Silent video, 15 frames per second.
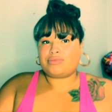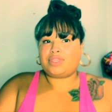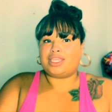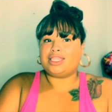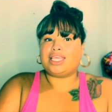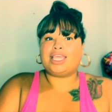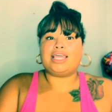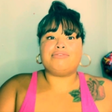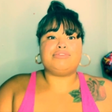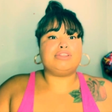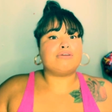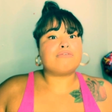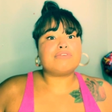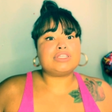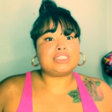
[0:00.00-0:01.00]
They have
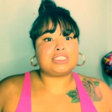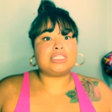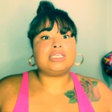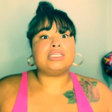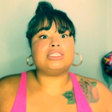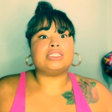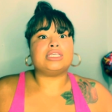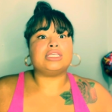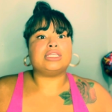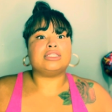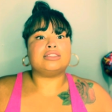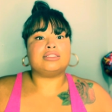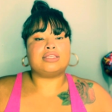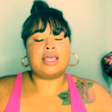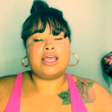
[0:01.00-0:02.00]
different
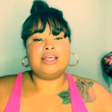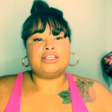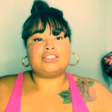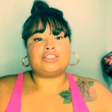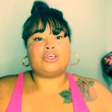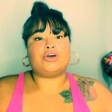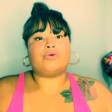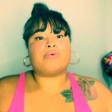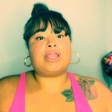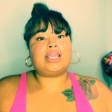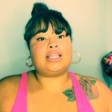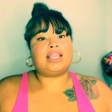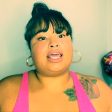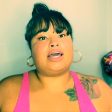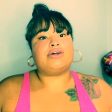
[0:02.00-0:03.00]
seasons. So right
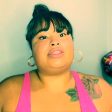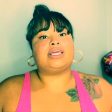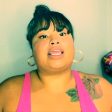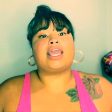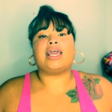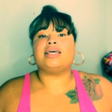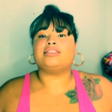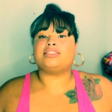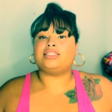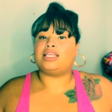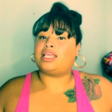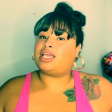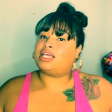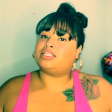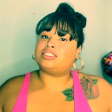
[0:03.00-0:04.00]
now the casting
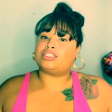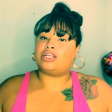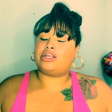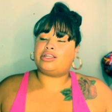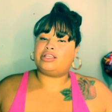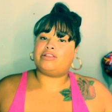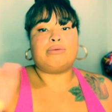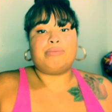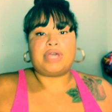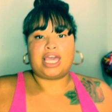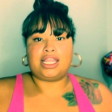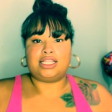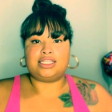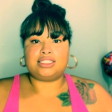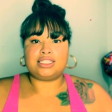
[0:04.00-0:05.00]
has started.
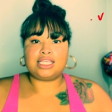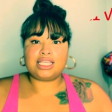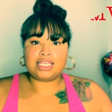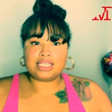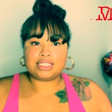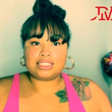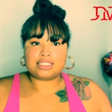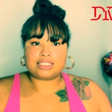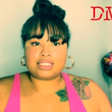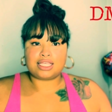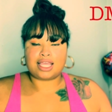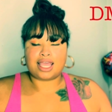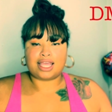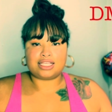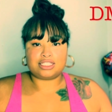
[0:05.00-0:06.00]
Baddies East
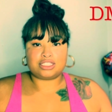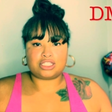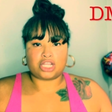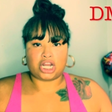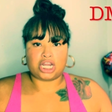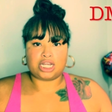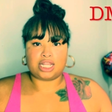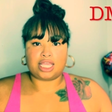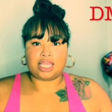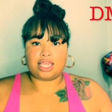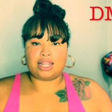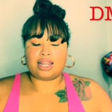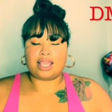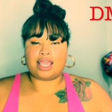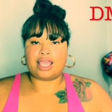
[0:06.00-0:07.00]
has
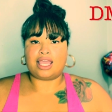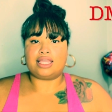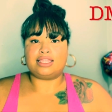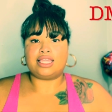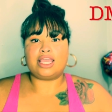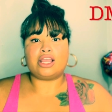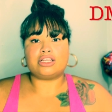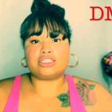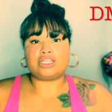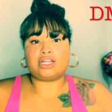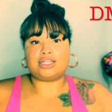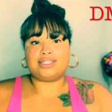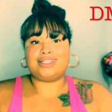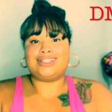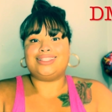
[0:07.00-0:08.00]
started and they are
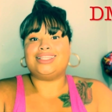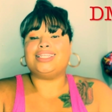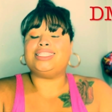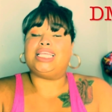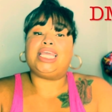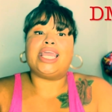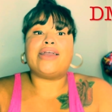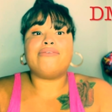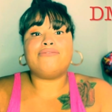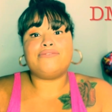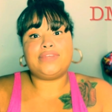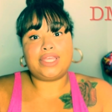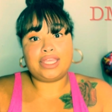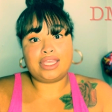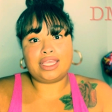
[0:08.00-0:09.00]
started in the
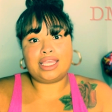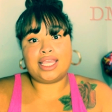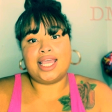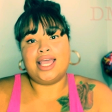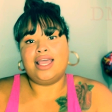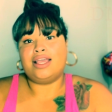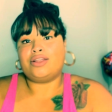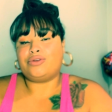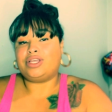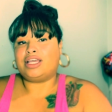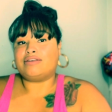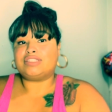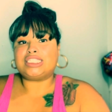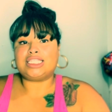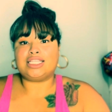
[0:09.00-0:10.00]
DMV. We have
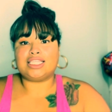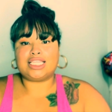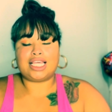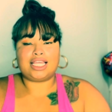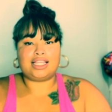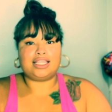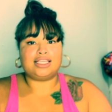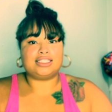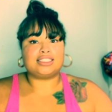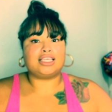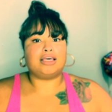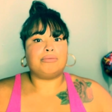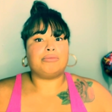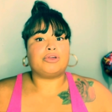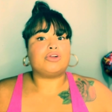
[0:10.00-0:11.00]
seen ladies
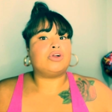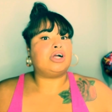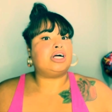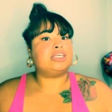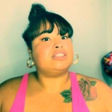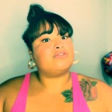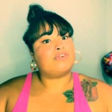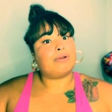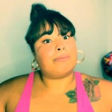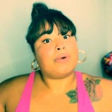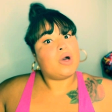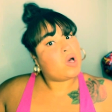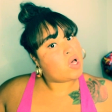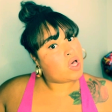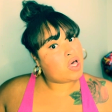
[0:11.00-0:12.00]
come across from
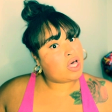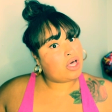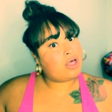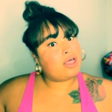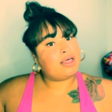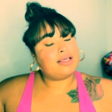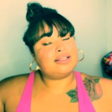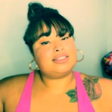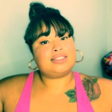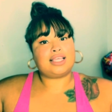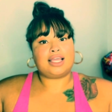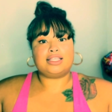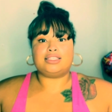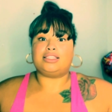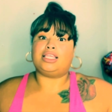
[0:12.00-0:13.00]
all
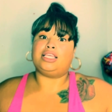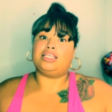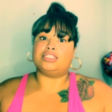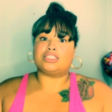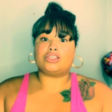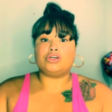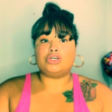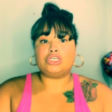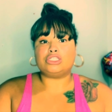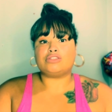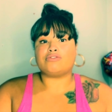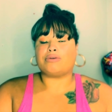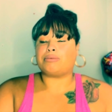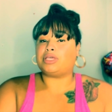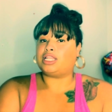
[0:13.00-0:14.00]
sides of the East Coast,
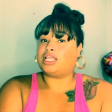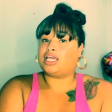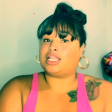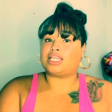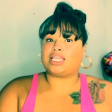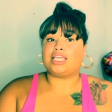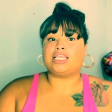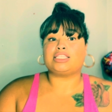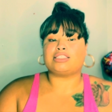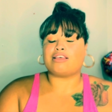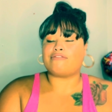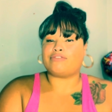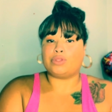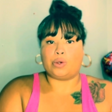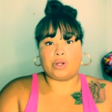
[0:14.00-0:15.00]
from Connecticut to
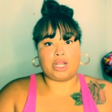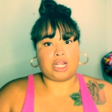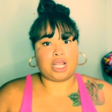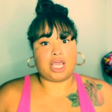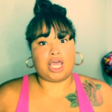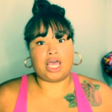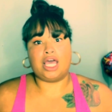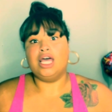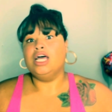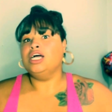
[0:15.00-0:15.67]
Florida,